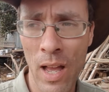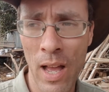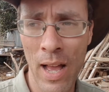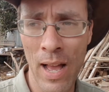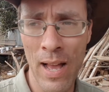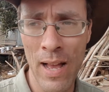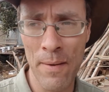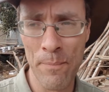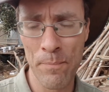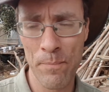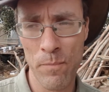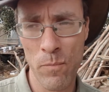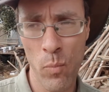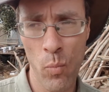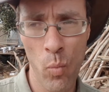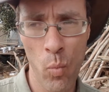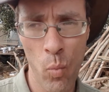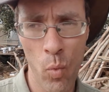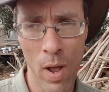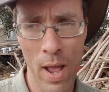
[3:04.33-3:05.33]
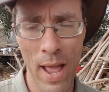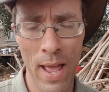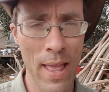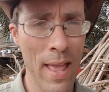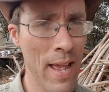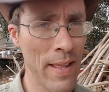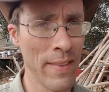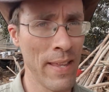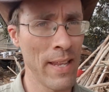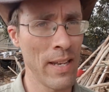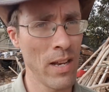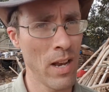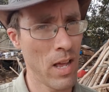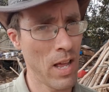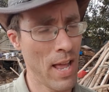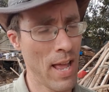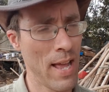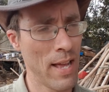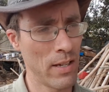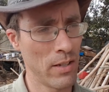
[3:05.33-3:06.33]
Um, and then
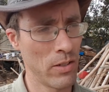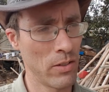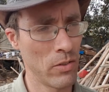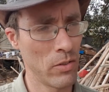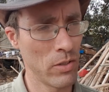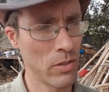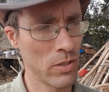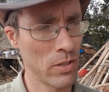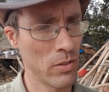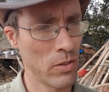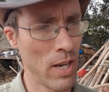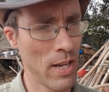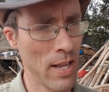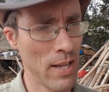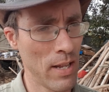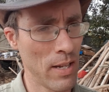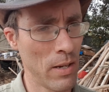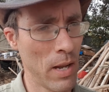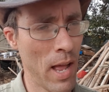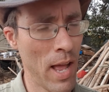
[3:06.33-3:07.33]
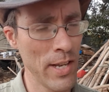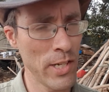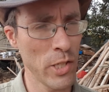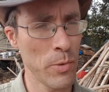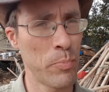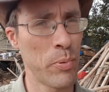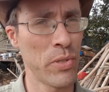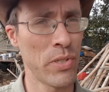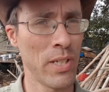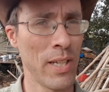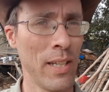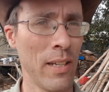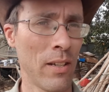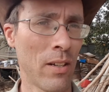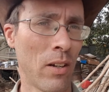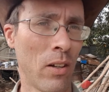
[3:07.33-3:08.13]
I just proceeded